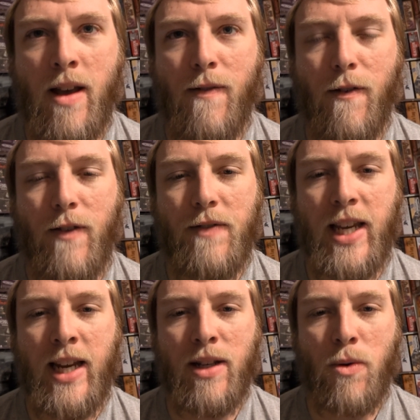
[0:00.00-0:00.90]
for
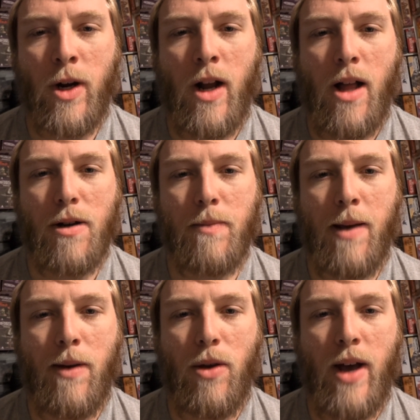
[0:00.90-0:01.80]
$15, $20,
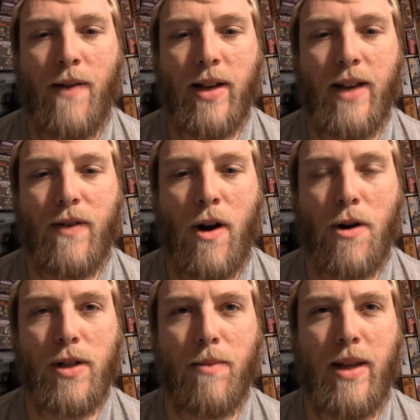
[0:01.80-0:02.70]
maybe you have a gift
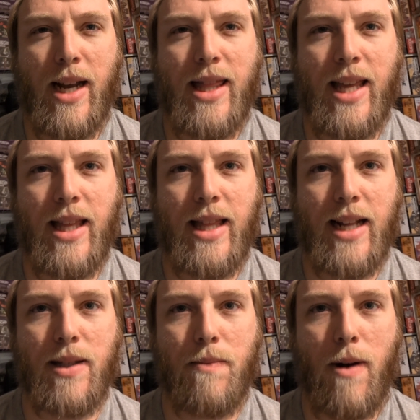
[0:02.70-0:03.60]
card or something. I think
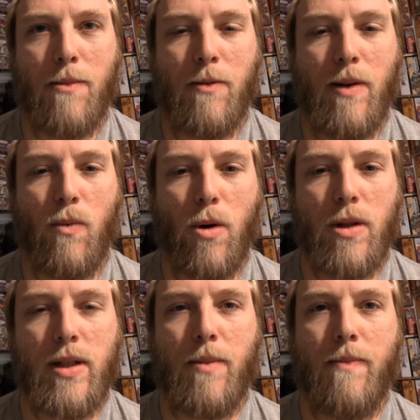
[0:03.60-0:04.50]
that's probably
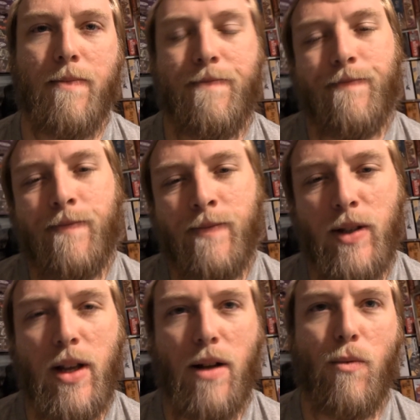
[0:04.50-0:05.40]
worth a
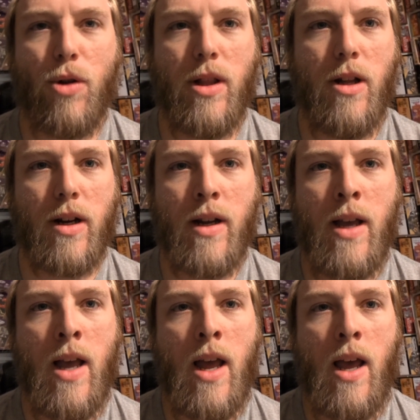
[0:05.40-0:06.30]
look.
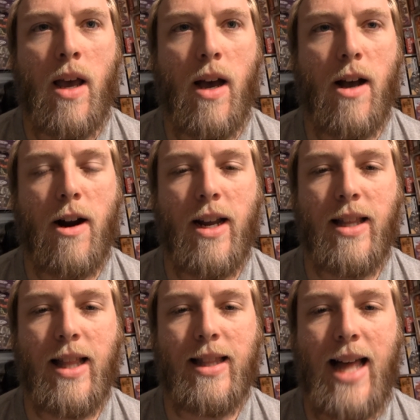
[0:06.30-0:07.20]
All right,
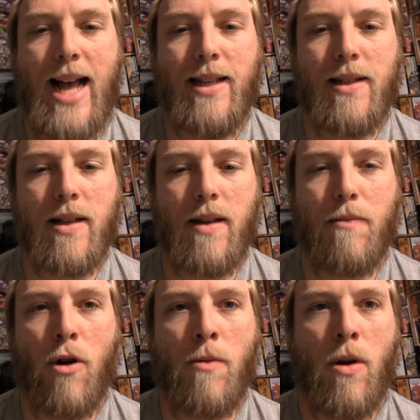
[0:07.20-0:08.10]
and the last
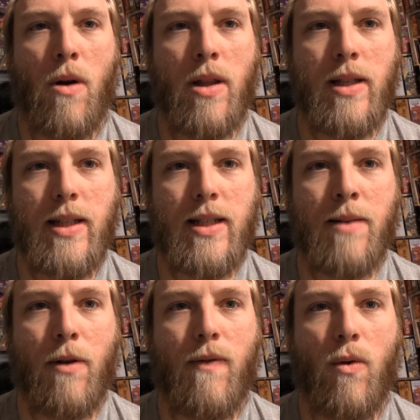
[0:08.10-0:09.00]
promo on this list,
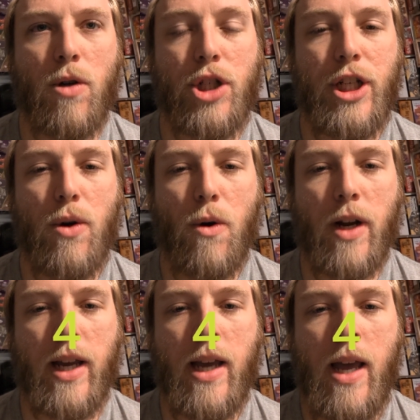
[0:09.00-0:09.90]
number 4,
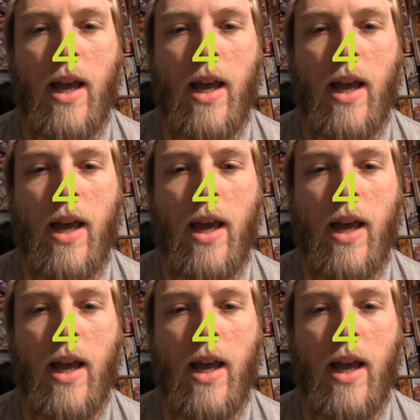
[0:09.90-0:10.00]
Shiori.